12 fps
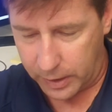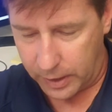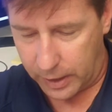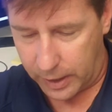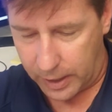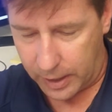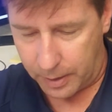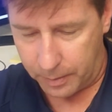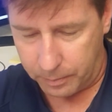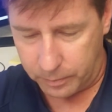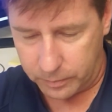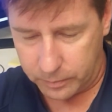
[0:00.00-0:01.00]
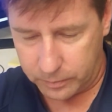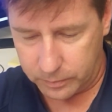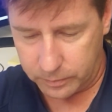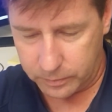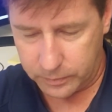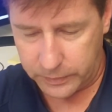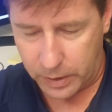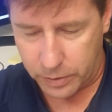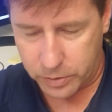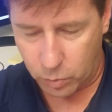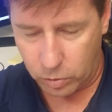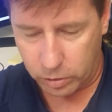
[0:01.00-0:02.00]

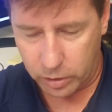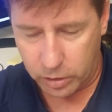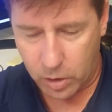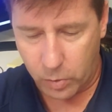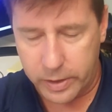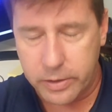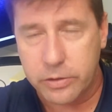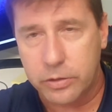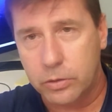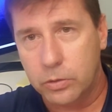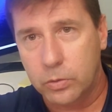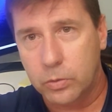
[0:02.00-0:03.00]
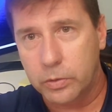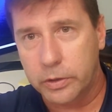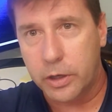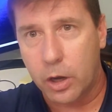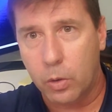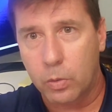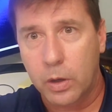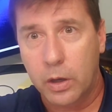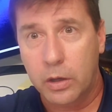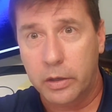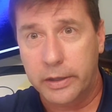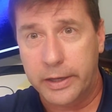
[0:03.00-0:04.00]
So we're going to go into
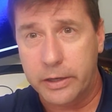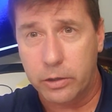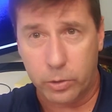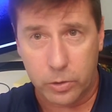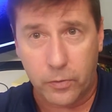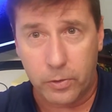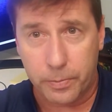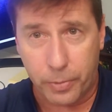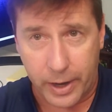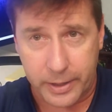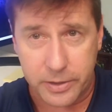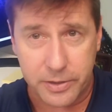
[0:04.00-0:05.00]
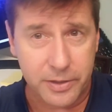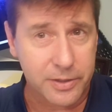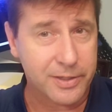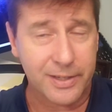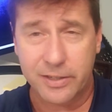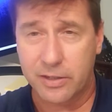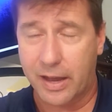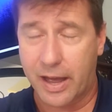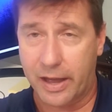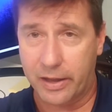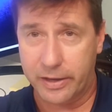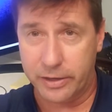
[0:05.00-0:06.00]
those field practices,
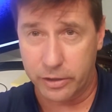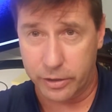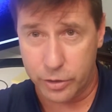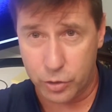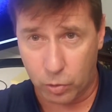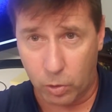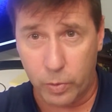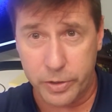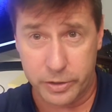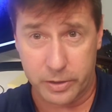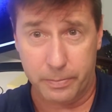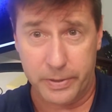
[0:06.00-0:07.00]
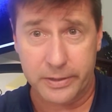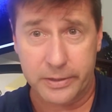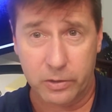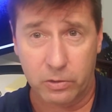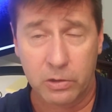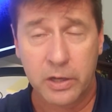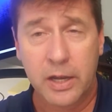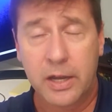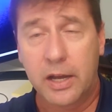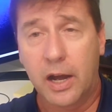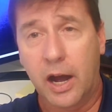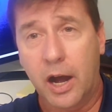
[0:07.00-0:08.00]
into control, which is a big deal,
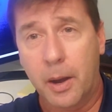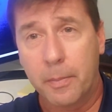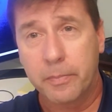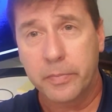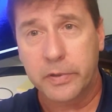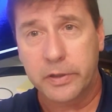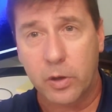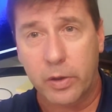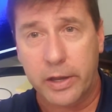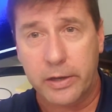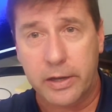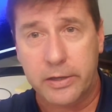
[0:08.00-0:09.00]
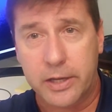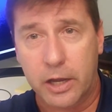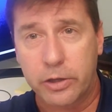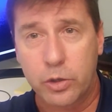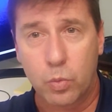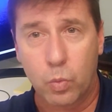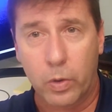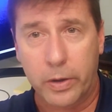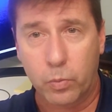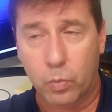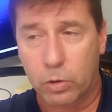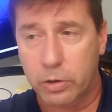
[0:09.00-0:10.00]
and tell you
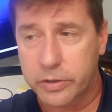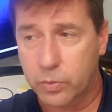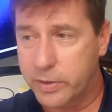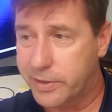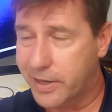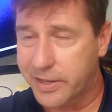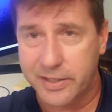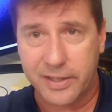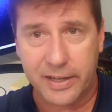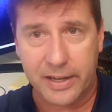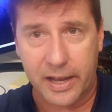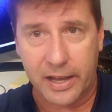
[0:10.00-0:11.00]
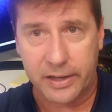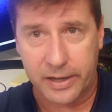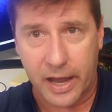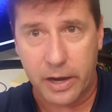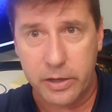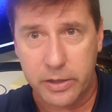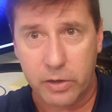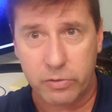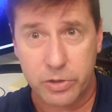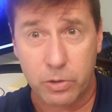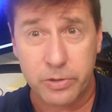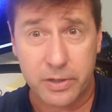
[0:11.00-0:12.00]
what works, what doesn't, and how do you get
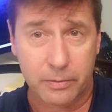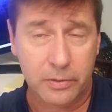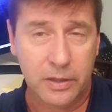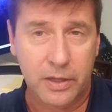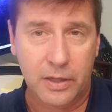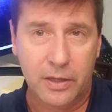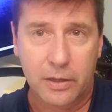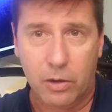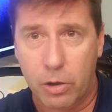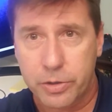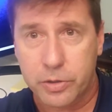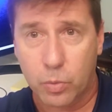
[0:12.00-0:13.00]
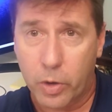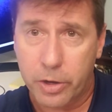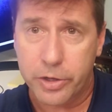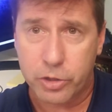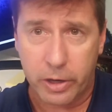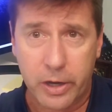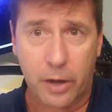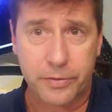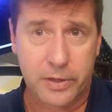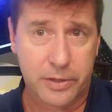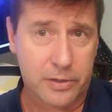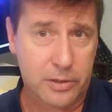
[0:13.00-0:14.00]
results, and also what are the trade-offs,
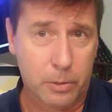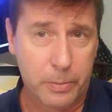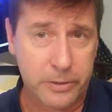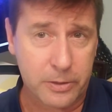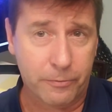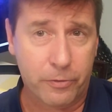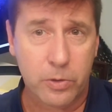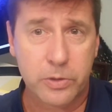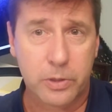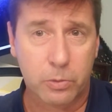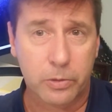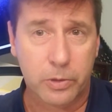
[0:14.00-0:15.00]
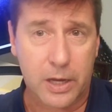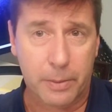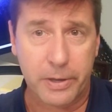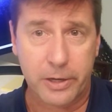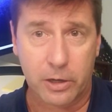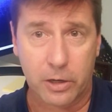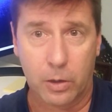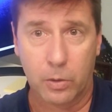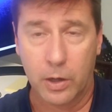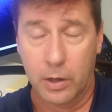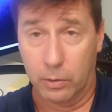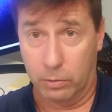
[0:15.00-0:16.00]
because there'll be some folks that will come in here and go,
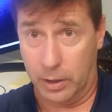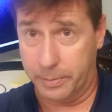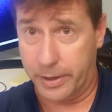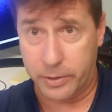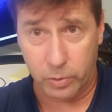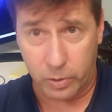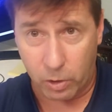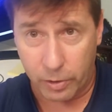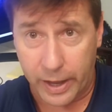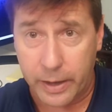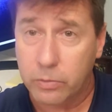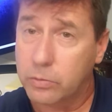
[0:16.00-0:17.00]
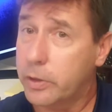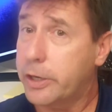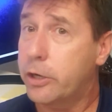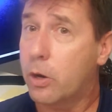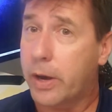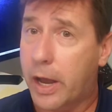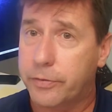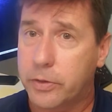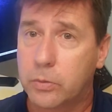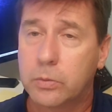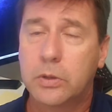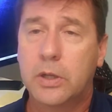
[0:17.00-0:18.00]
well, I'm not doing all that, and you don't have
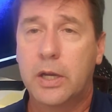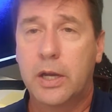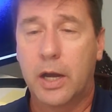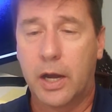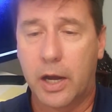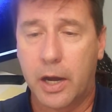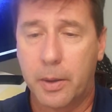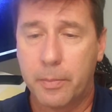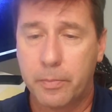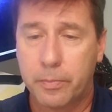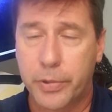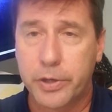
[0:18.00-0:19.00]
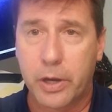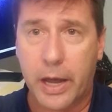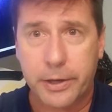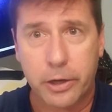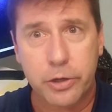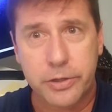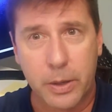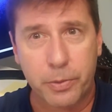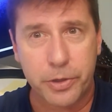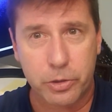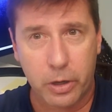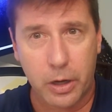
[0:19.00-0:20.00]
to, but you have to understand what
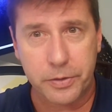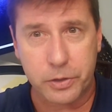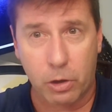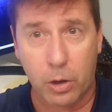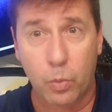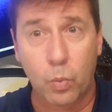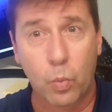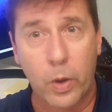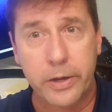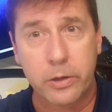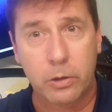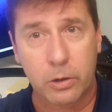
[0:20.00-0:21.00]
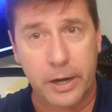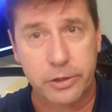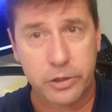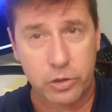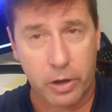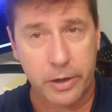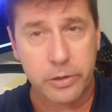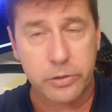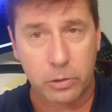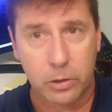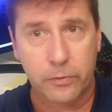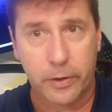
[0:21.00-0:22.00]
the trade-offs are when you're actually trying to
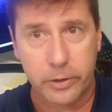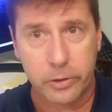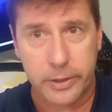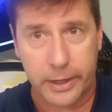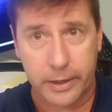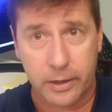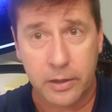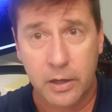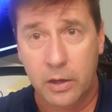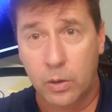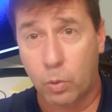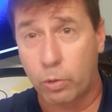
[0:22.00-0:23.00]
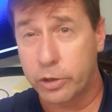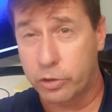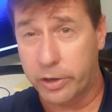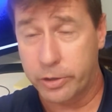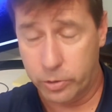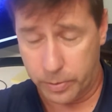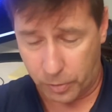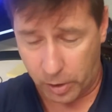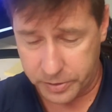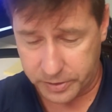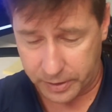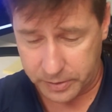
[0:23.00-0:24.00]
certify your data or you're trying to do the
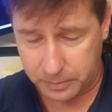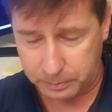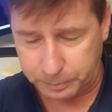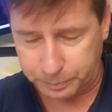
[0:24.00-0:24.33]
process.